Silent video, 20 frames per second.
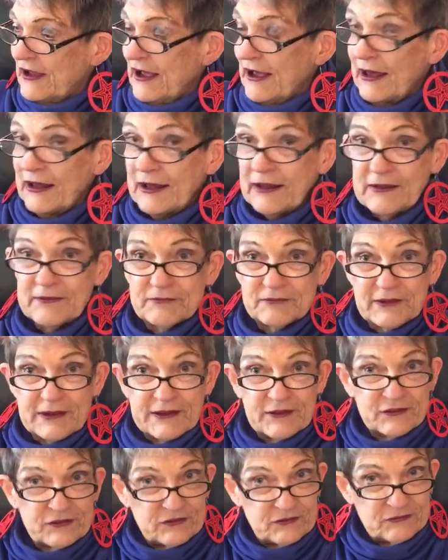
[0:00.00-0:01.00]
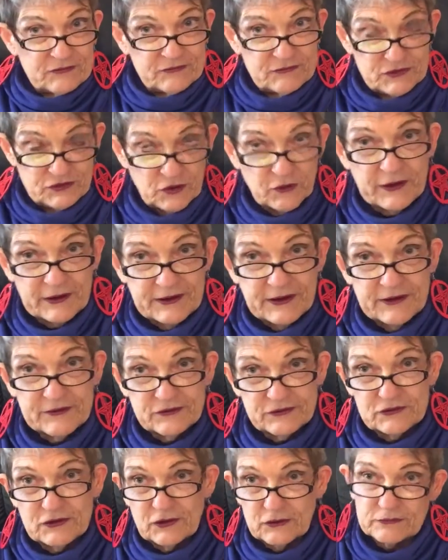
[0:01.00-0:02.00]

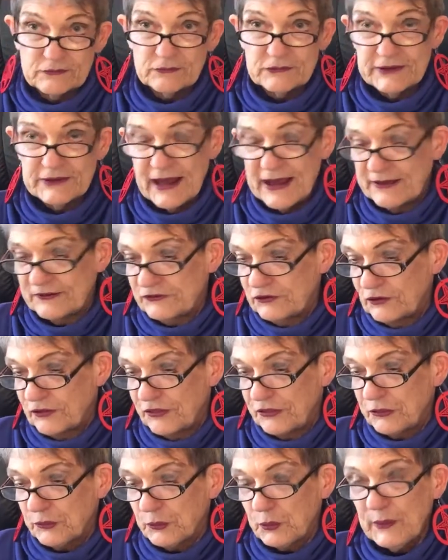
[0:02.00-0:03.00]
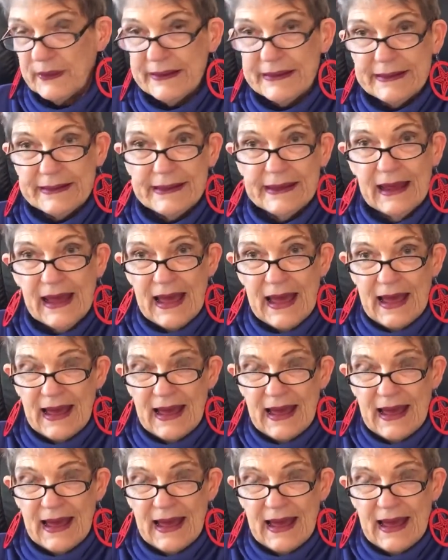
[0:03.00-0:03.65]
shortlist or down to three,